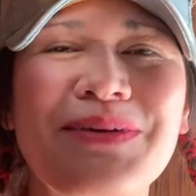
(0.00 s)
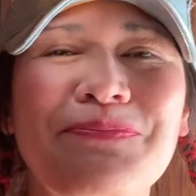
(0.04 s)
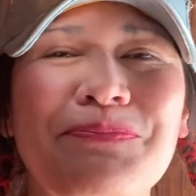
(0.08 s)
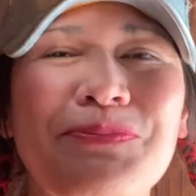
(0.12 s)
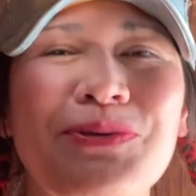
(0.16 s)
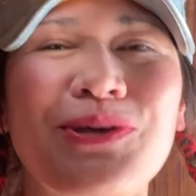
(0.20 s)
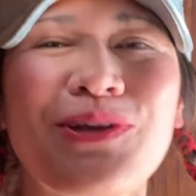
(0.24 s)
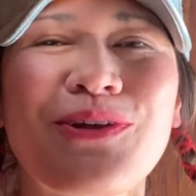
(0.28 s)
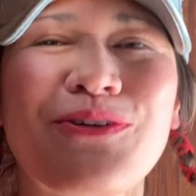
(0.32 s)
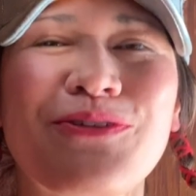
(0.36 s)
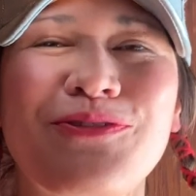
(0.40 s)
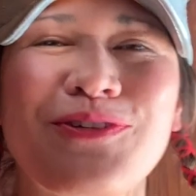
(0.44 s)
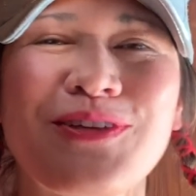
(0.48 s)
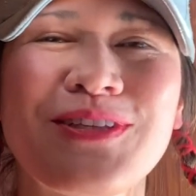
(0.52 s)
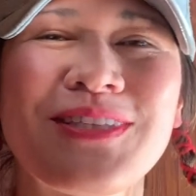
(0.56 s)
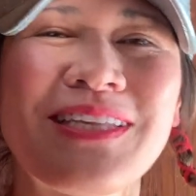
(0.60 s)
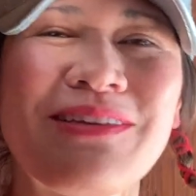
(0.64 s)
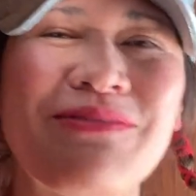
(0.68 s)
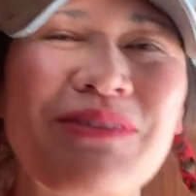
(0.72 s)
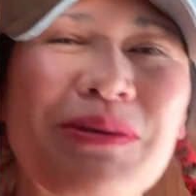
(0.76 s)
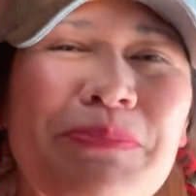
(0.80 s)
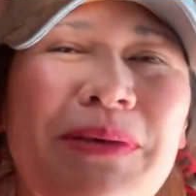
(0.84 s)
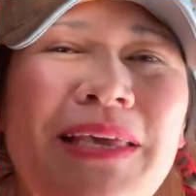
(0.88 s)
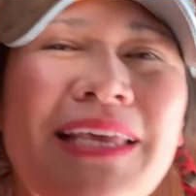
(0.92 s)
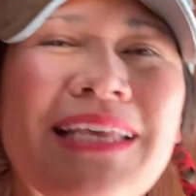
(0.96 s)
Beautiful
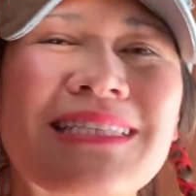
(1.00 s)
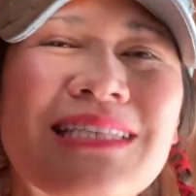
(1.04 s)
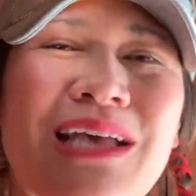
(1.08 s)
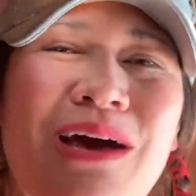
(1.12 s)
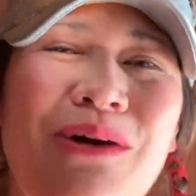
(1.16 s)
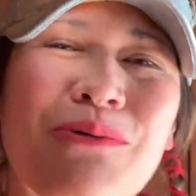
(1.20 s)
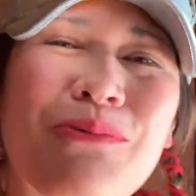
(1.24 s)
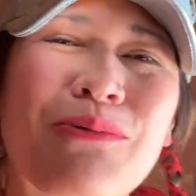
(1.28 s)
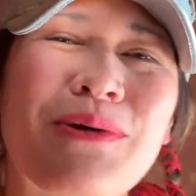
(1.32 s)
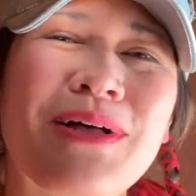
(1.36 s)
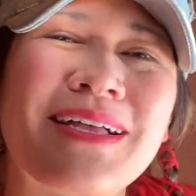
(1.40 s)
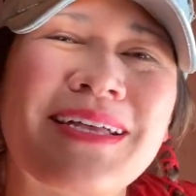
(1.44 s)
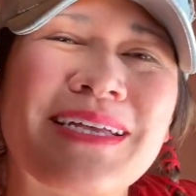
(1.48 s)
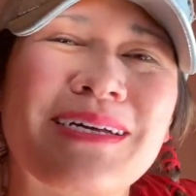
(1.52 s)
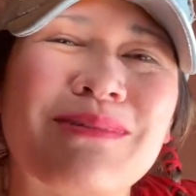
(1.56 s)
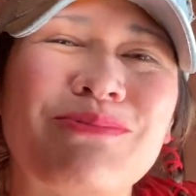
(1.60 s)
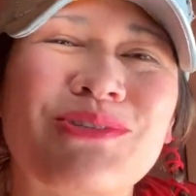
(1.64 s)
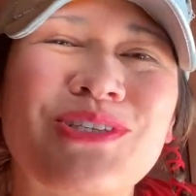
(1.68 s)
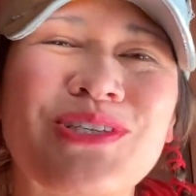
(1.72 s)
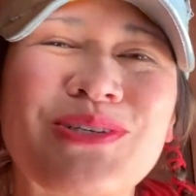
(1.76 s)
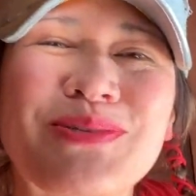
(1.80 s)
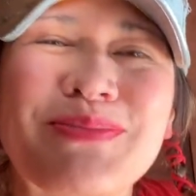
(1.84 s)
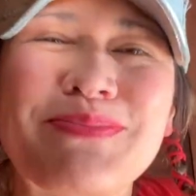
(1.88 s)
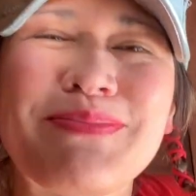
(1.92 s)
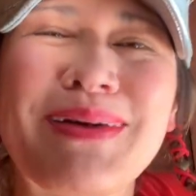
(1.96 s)
CVPs, oh, welcome
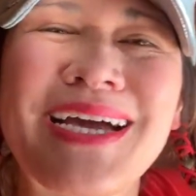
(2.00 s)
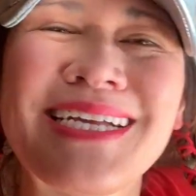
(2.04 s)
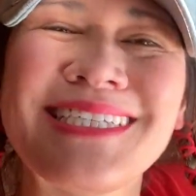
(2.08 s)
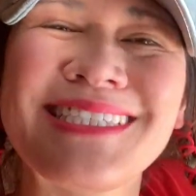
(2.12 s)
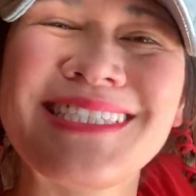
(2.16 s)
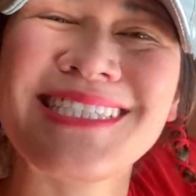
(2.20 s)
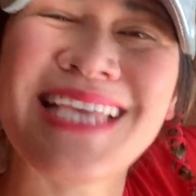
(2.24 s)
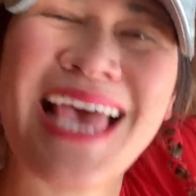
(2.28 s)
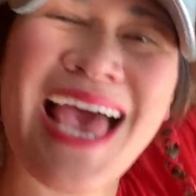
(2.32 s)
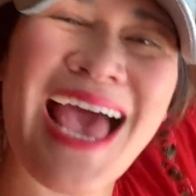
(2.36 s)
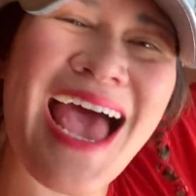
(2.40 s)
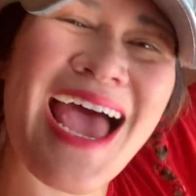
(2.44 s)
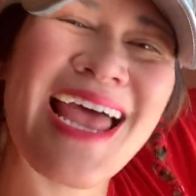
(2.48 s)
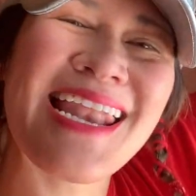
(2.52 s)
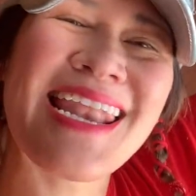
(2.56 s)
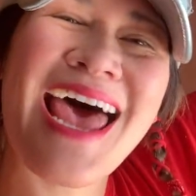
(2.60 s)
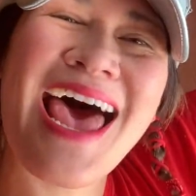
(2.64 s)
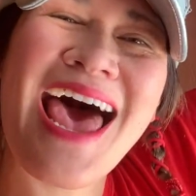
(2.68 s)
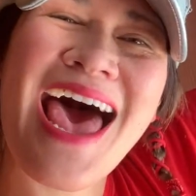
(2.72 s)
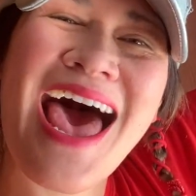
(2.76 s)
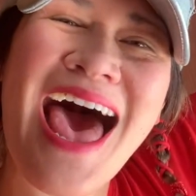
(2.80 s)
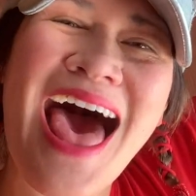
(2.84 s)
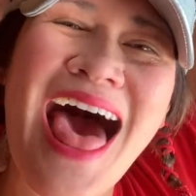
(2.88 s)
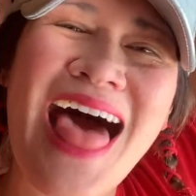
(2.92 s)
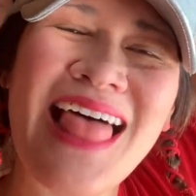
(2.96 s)
to my
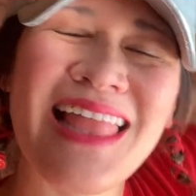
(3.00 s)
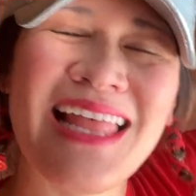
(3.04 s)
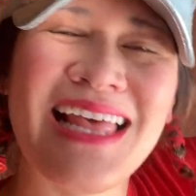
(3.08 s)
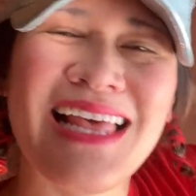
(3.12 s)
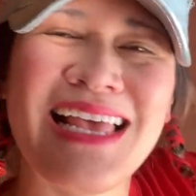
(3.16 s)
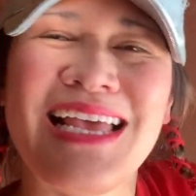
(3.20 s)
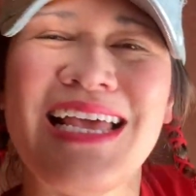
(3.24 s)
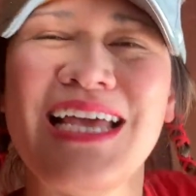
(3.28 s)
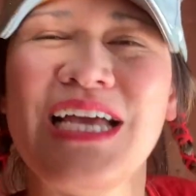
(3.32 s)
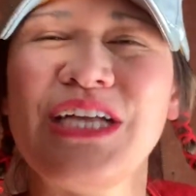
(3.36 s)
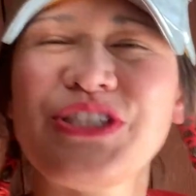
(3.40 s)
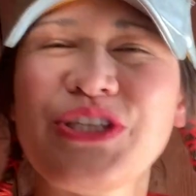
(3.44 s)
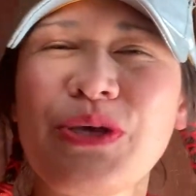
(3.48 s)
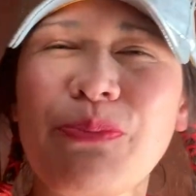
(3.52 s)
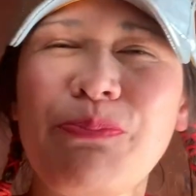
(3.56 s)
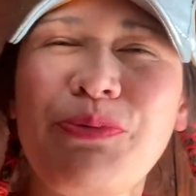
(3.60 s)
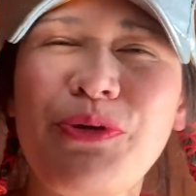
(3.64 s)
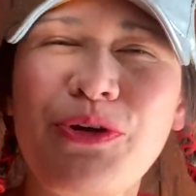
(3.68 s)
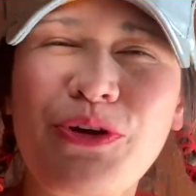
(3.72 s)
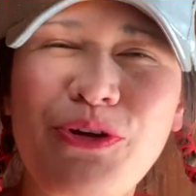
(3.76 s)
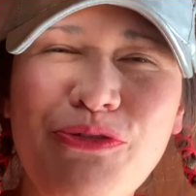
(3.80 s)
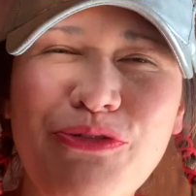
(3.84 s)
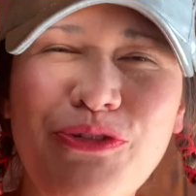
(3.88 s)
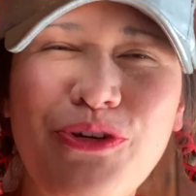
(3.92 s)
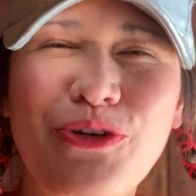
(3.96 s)
channel. It's a
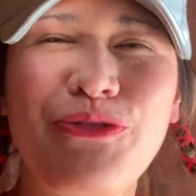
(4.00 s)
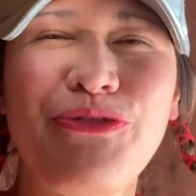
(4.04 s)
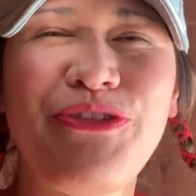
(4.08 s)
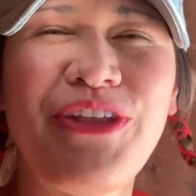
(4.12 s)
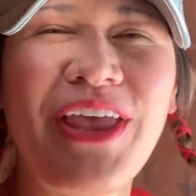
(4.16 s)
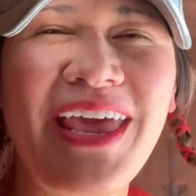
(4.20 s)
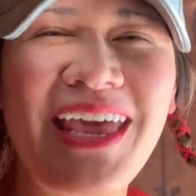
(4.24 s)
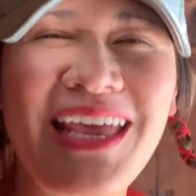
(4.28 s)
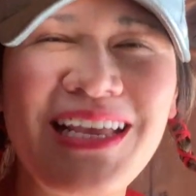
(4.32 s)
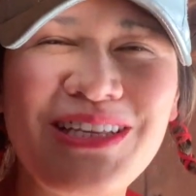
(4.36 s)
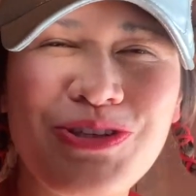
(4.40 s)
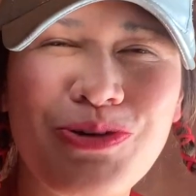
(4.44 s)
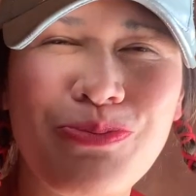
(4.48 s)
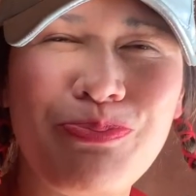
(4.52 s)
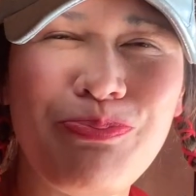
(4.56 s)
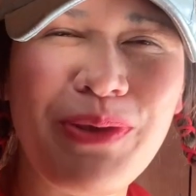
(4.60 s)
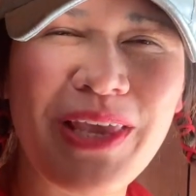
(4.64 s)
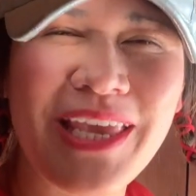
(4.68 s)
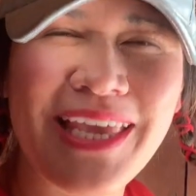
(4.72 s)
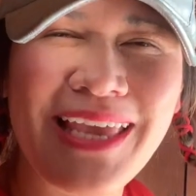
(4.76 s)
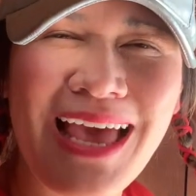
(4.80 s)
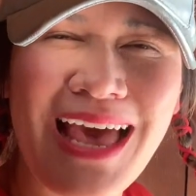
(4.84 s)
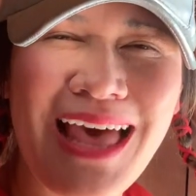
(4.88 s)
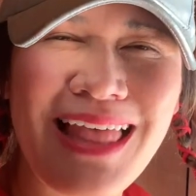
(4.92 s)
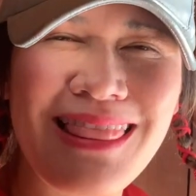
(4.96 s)
beautiful day to
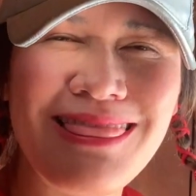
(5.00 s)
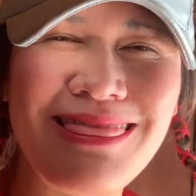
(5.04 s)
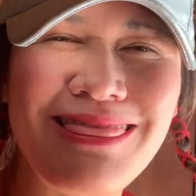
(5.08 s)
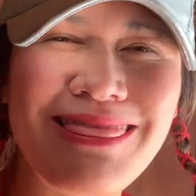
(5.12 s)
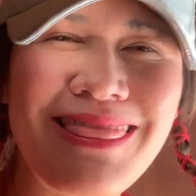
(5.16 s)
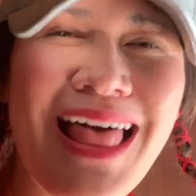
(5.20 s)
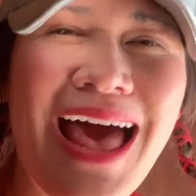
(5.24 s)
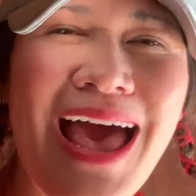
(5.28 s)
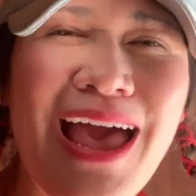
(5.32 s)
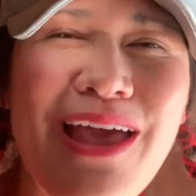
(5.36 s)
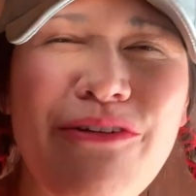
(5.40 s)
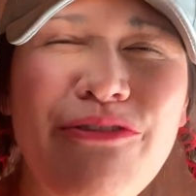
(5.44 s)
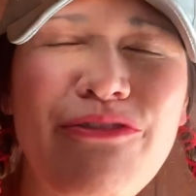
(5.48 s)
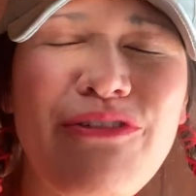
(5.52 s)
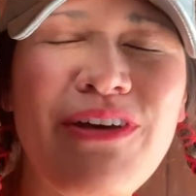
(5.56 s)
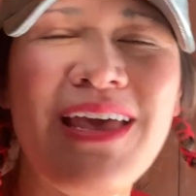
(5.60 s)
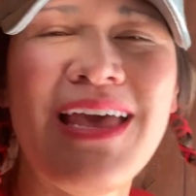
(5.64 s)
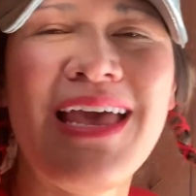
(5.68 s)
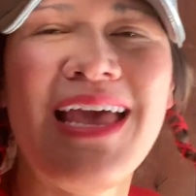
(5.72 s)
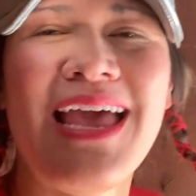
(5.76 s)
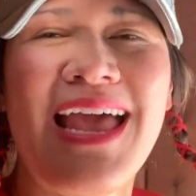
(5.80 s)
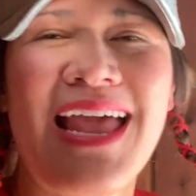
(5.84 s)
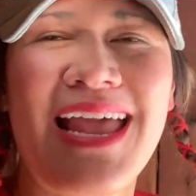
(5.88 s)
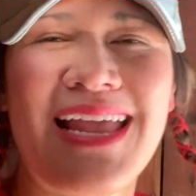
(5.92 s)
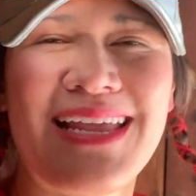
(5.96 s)
be alive,
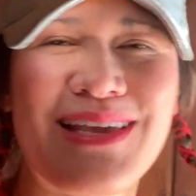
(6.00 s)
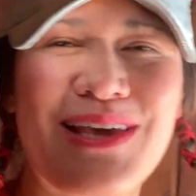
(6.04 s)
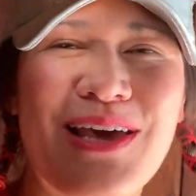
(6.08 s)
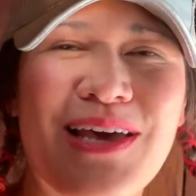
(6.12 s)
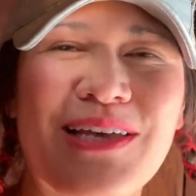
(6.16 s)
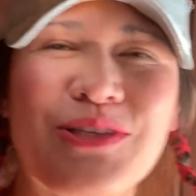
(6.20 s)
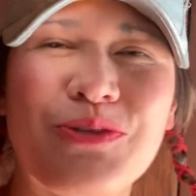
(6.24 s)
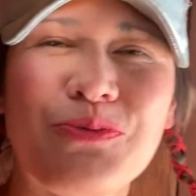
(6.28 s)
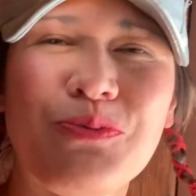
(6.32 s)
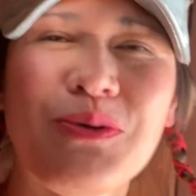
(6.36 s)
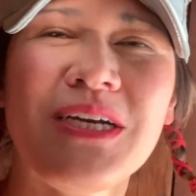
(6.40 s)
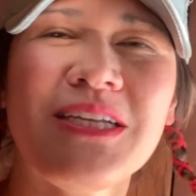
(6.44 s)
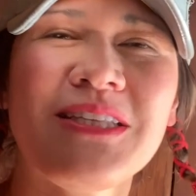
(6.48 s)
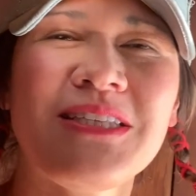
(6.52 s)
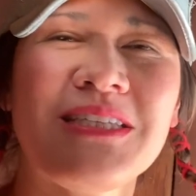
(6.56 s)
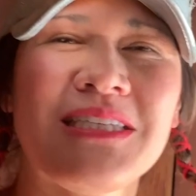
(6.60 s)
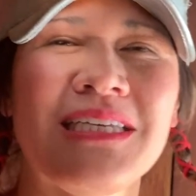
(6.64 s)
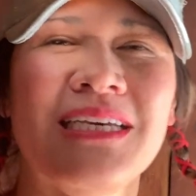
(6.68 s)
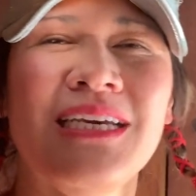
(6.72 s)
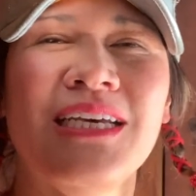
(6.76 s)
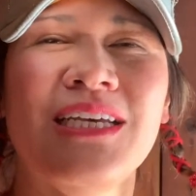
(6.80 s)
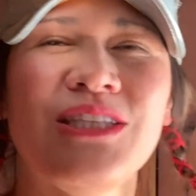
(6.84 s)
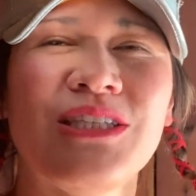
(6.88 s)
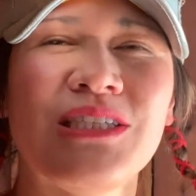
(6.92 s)
and guess what?